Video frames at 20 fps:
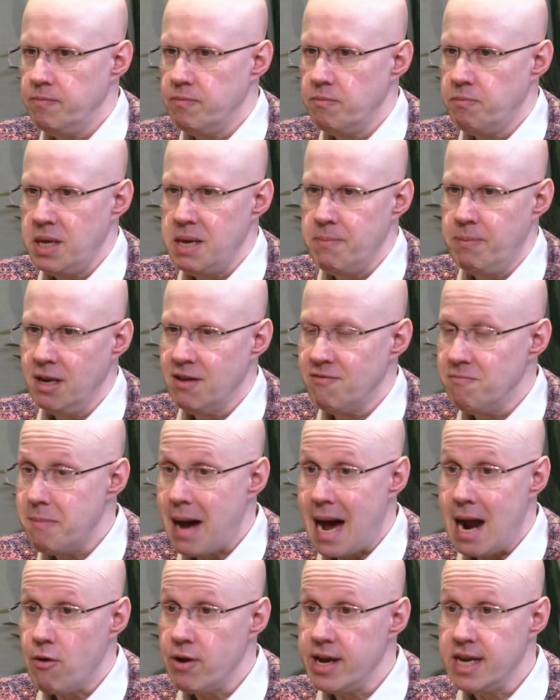People have
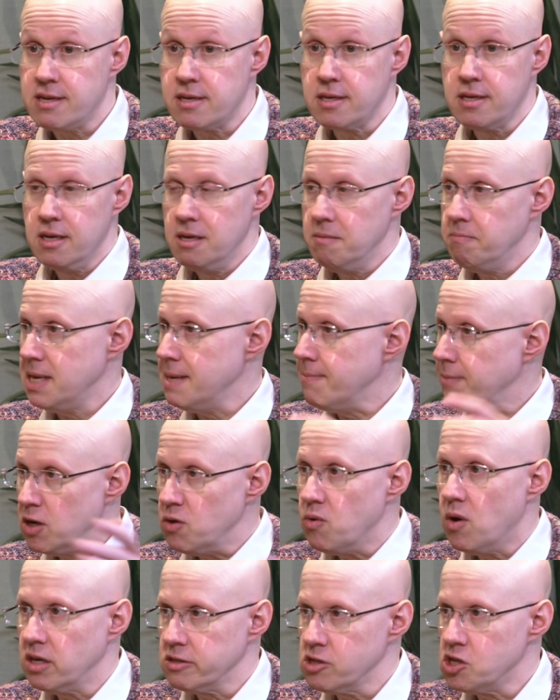married people
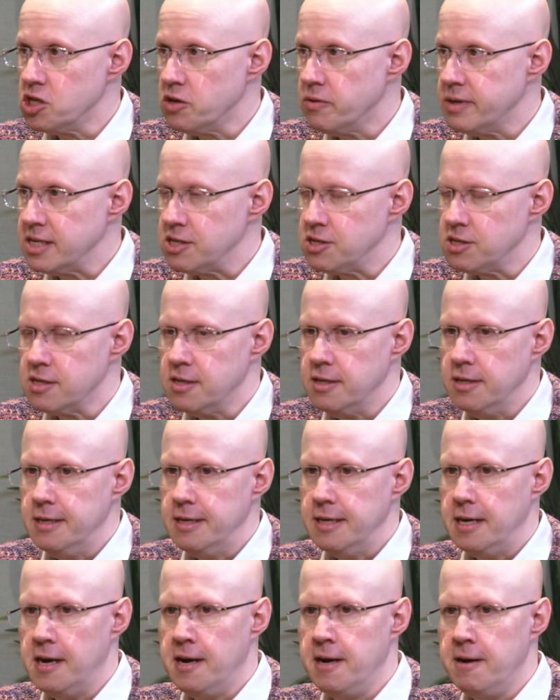who aren't Jewish,
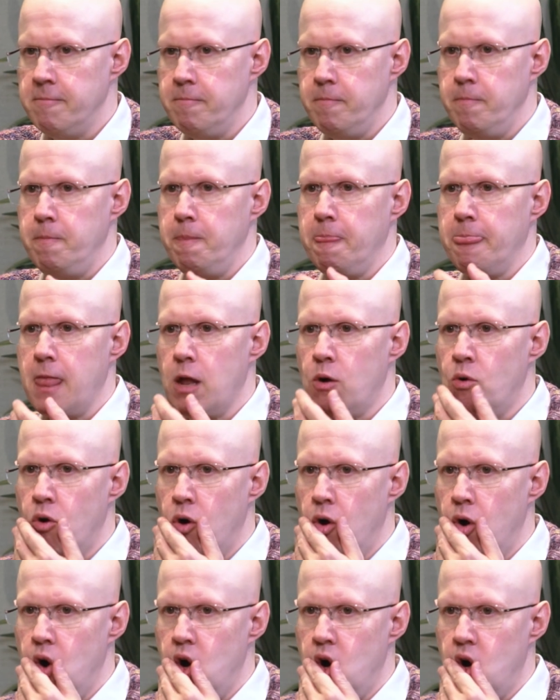
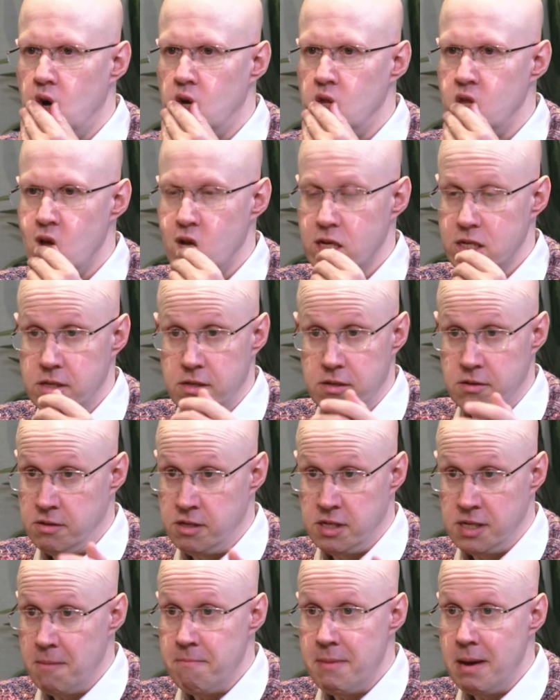or
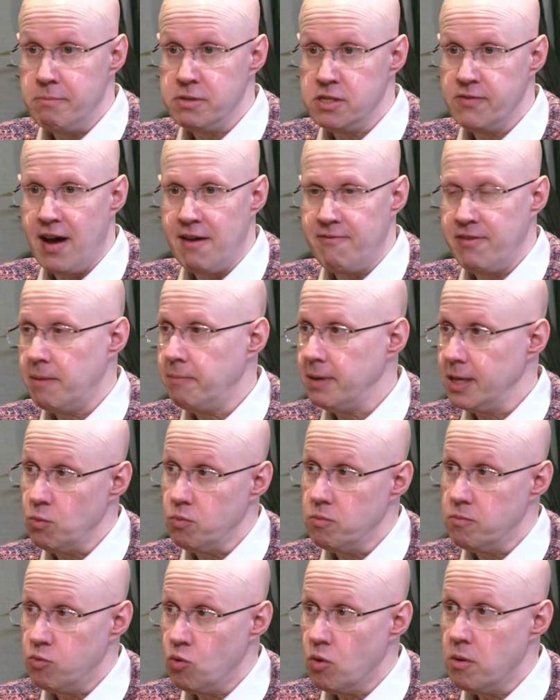some members of our family
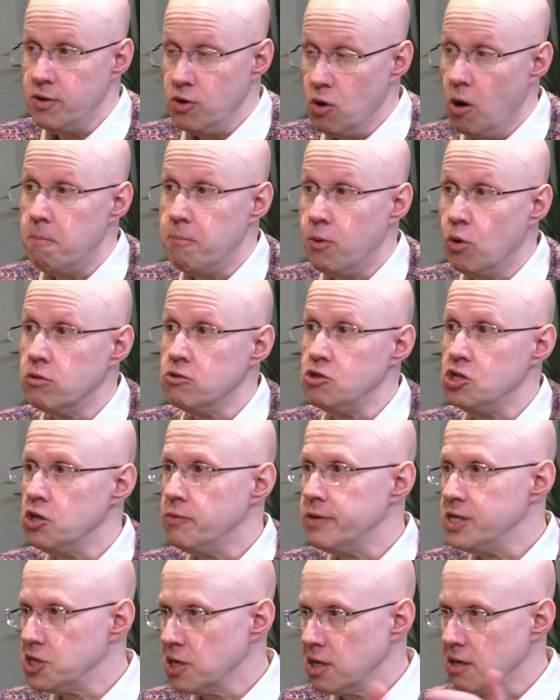were not born
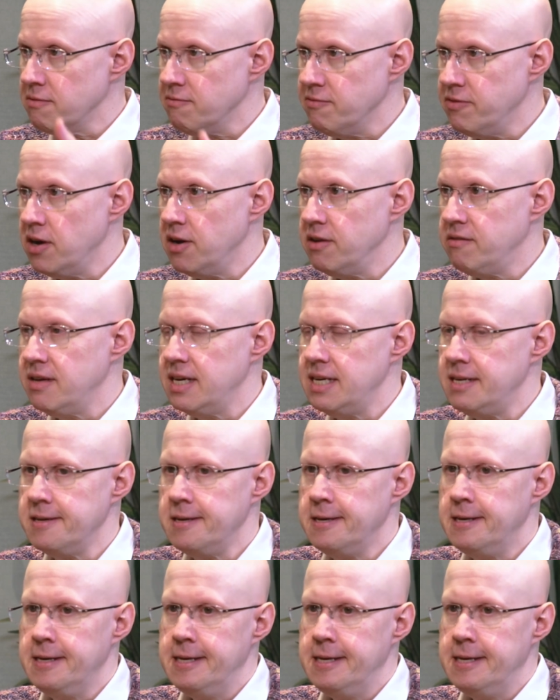Jewish and converted.